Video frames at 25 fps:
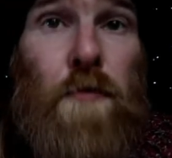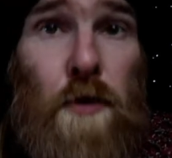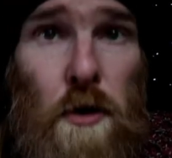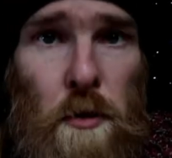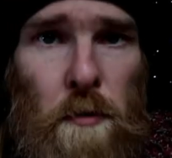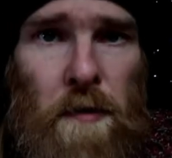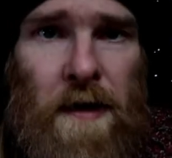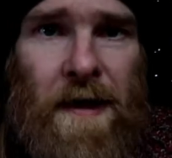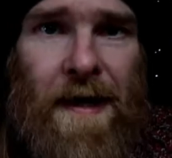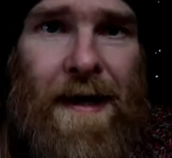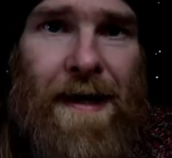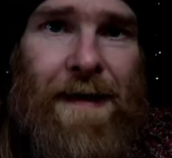
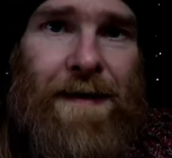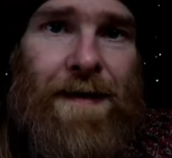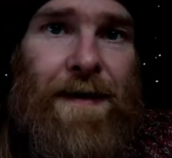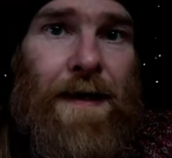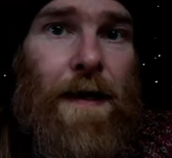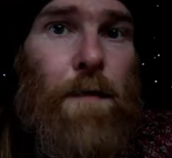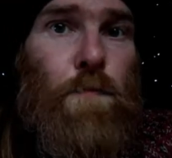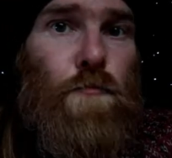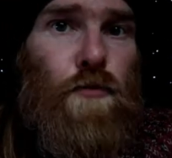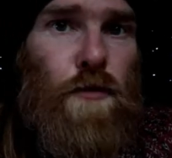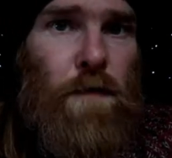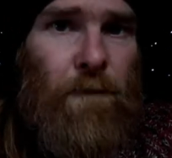brewing it
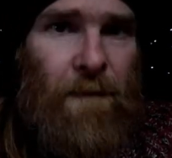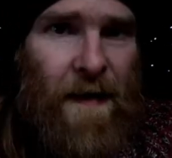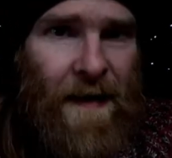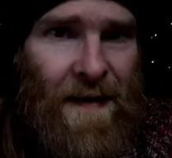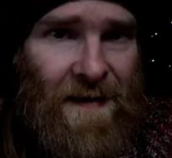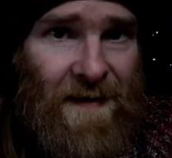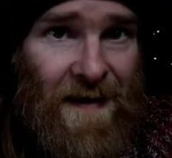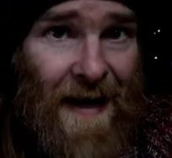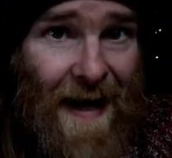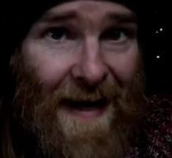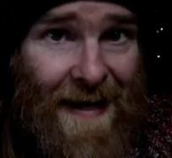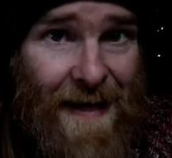
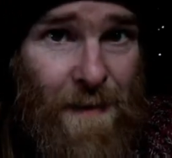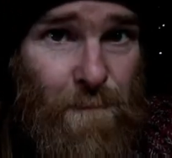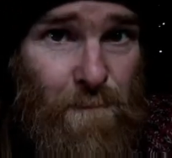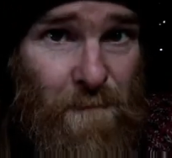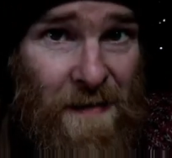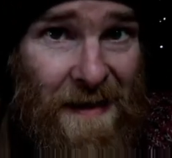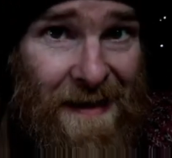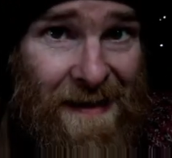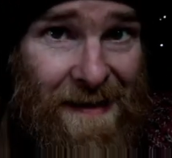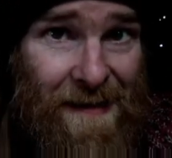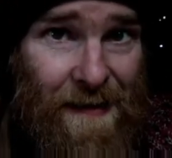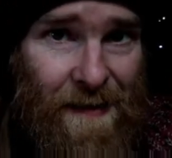prevents any
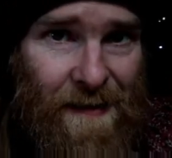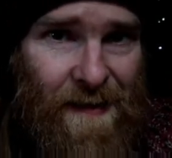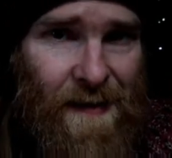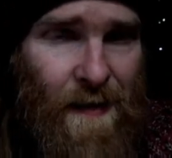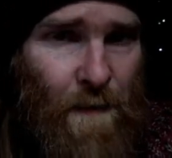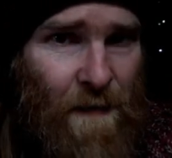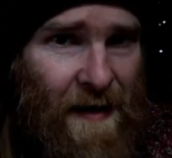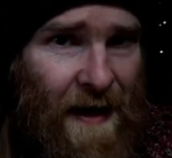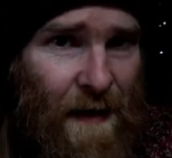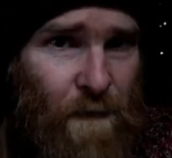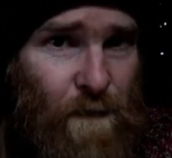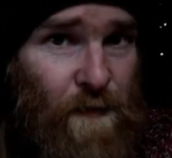bitterness
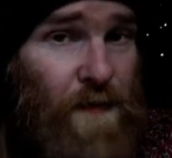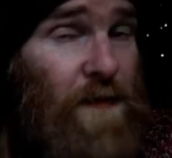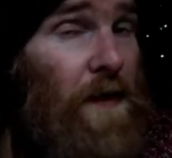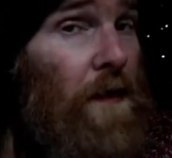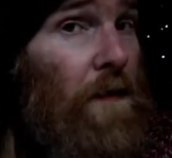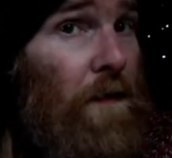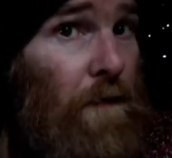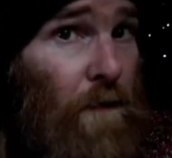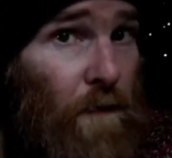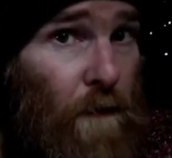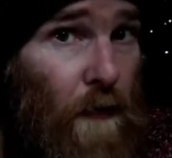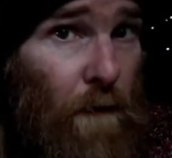coming out
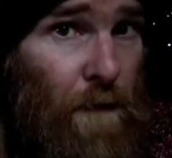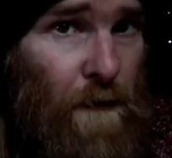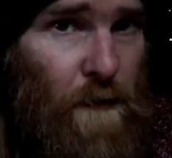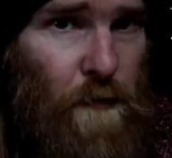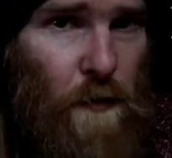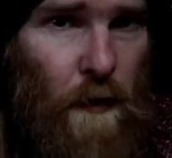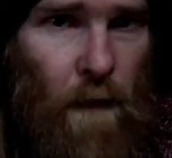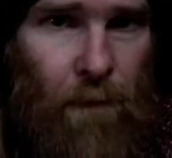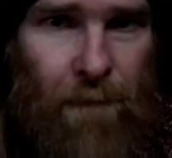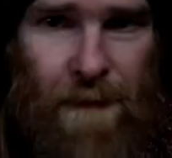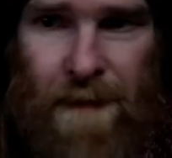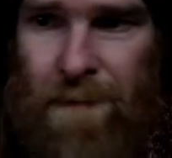of the
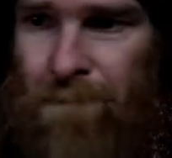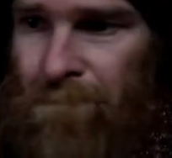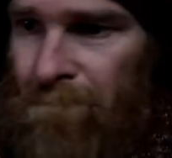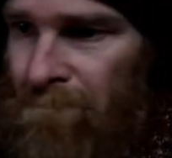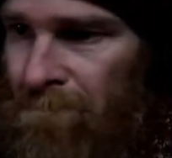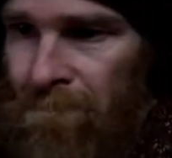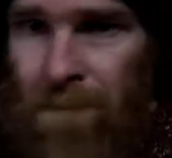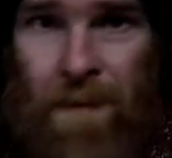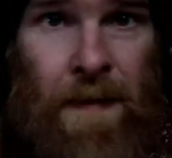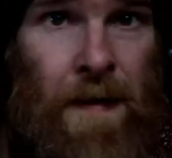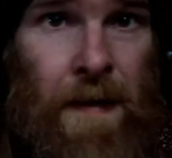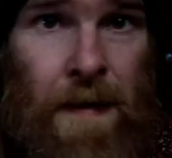coffee
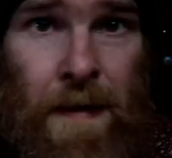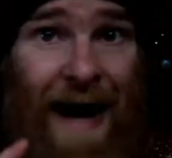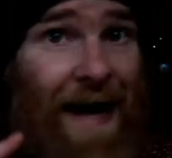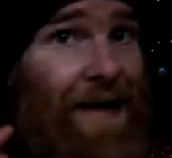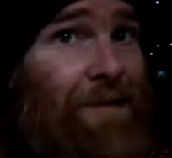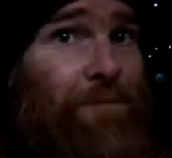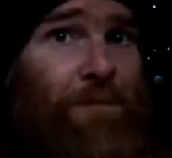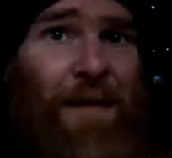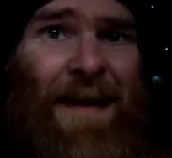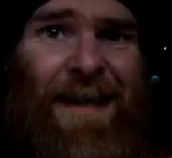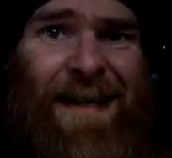and